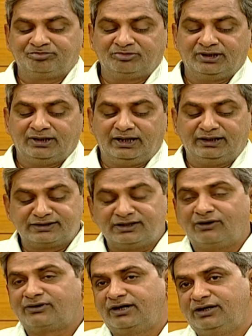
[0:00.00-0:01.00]
and is
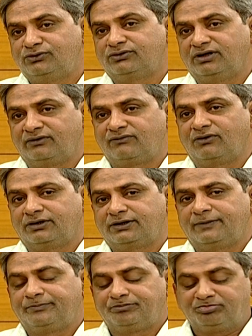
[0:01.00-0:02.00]
now ready to confront
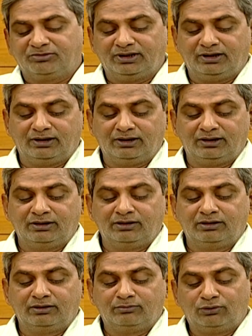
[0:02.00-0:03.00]

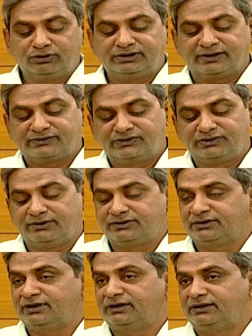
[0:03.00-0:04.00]
both her
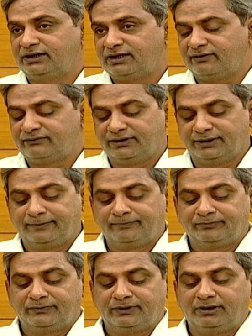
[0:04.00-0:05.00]
situation and that of the
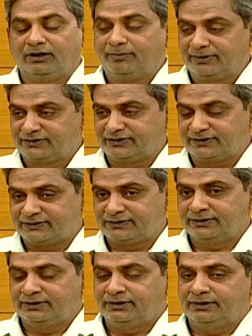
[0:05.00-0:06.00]
oppressors,
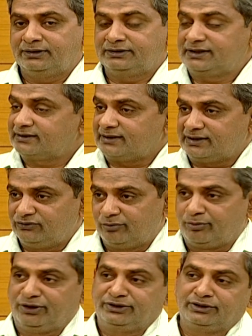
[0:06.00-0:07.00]
just as you
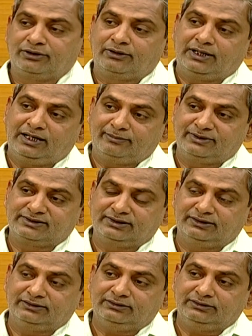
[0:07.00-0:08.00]
pointed out happens
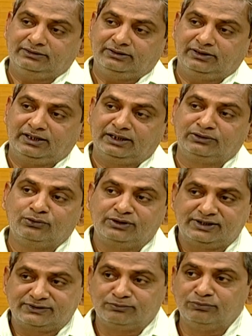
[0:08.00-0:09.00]
in
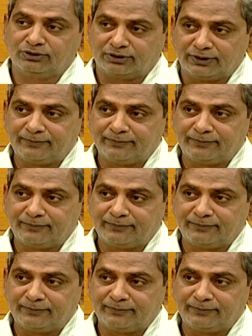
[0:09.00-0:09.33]
Ngugi's book.